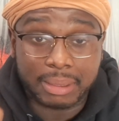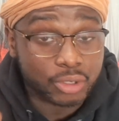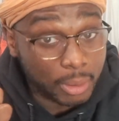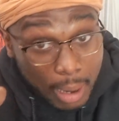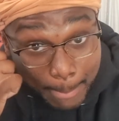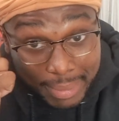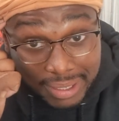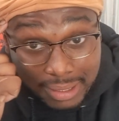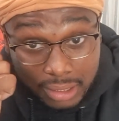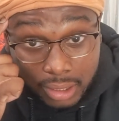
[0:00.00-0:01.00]
I'm talking about
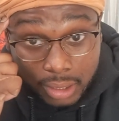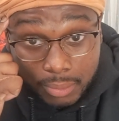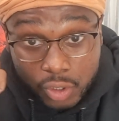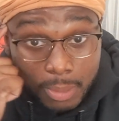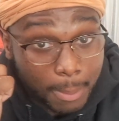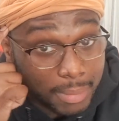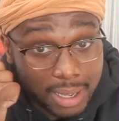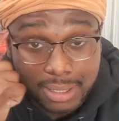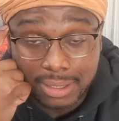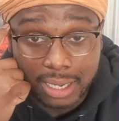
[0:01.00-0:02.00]
mentally. I'm talking about
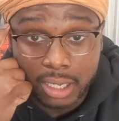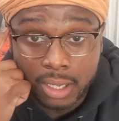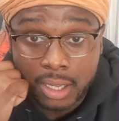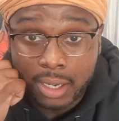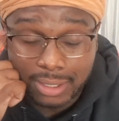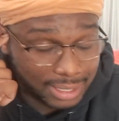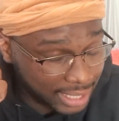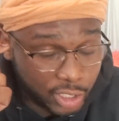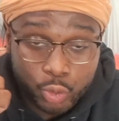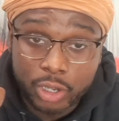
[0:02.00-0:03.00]
mind state. Because
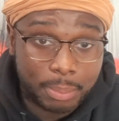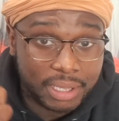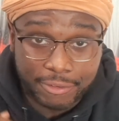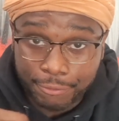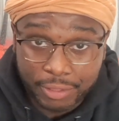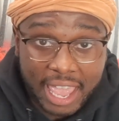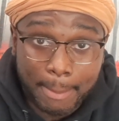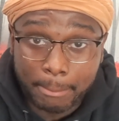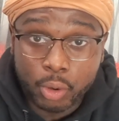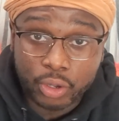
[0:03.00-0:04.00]
again, you could be
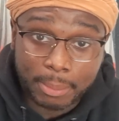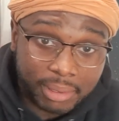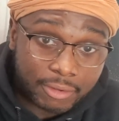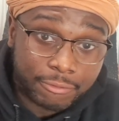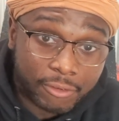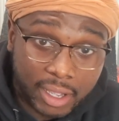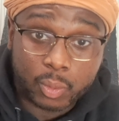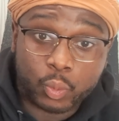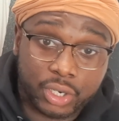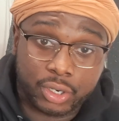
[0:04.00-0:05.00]
flat broke and be a
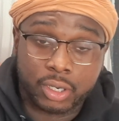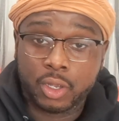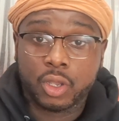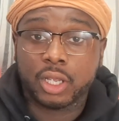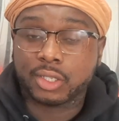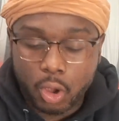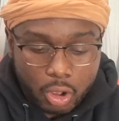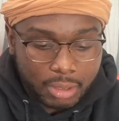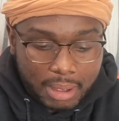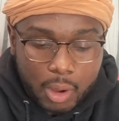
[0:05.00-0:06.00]
fucking winner. It's
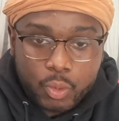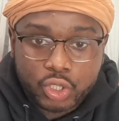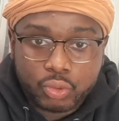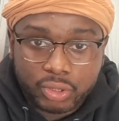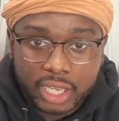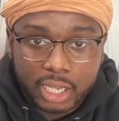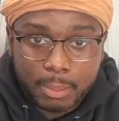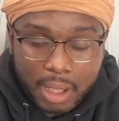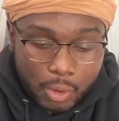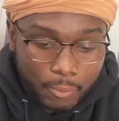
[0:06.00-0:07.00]
all about what you think
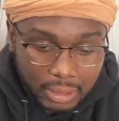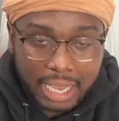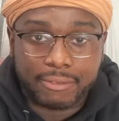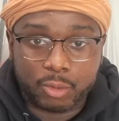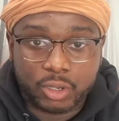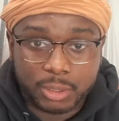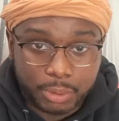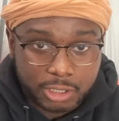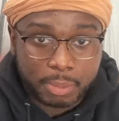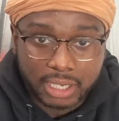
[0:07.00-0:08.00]
about life and what your
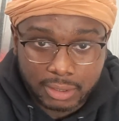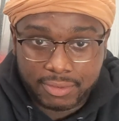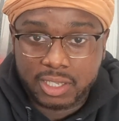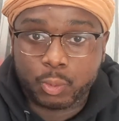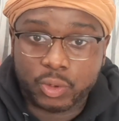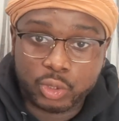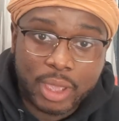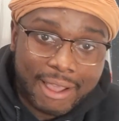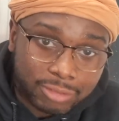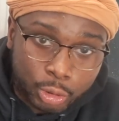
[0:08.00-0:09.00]
perspective is. When you
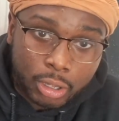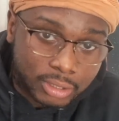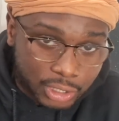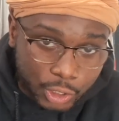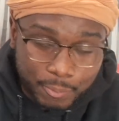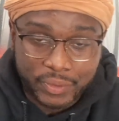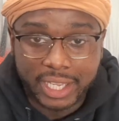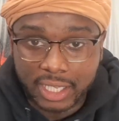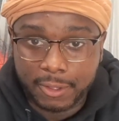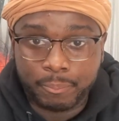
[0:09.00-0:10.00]
have long-term
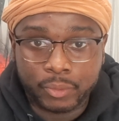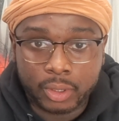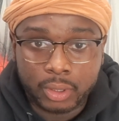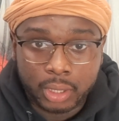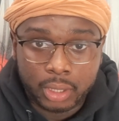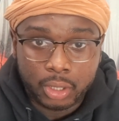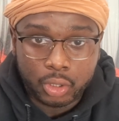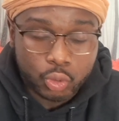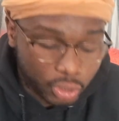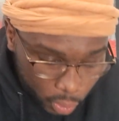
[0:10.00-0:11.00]
thinking,
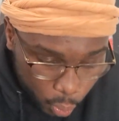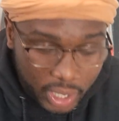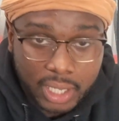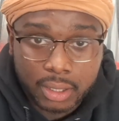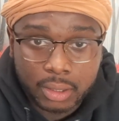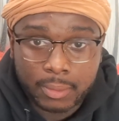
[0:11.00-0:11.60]
you could win.